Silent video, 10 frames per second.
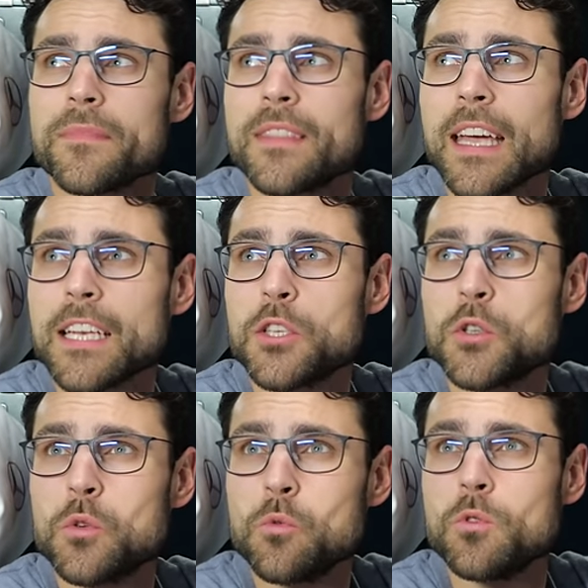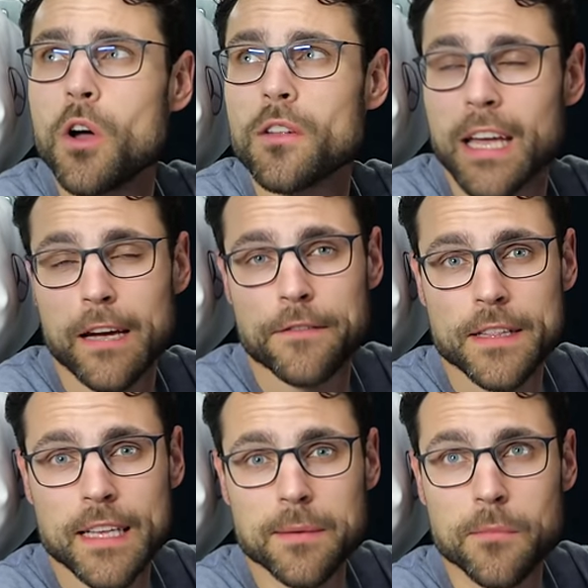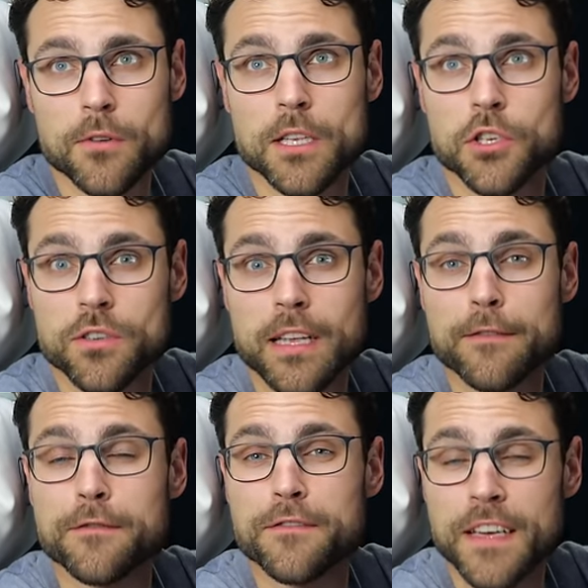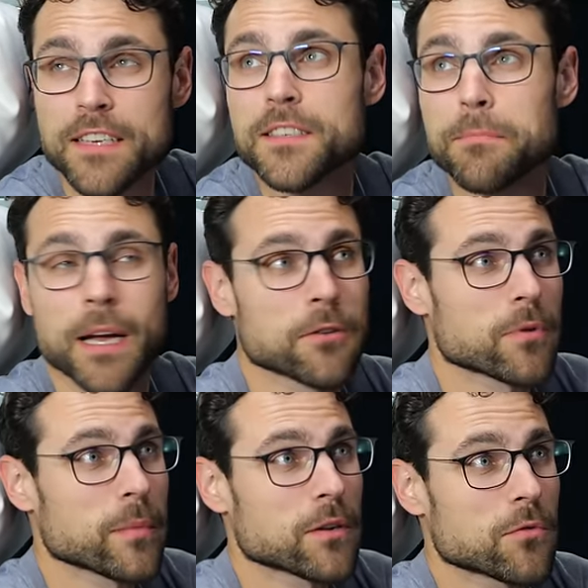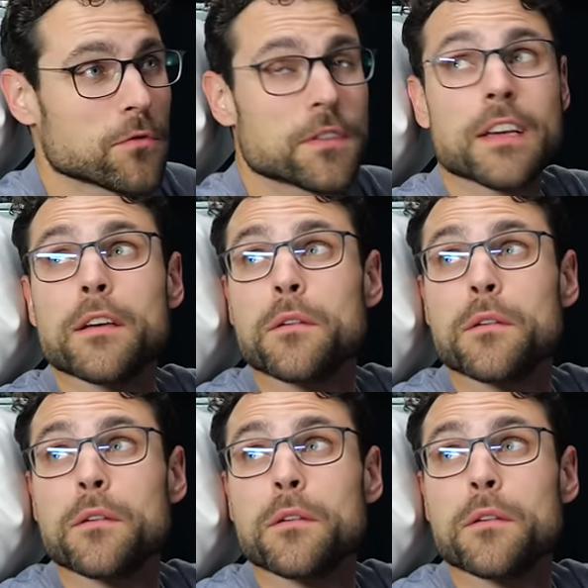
they do not have that anymore, they just have fixed panoramic roofs.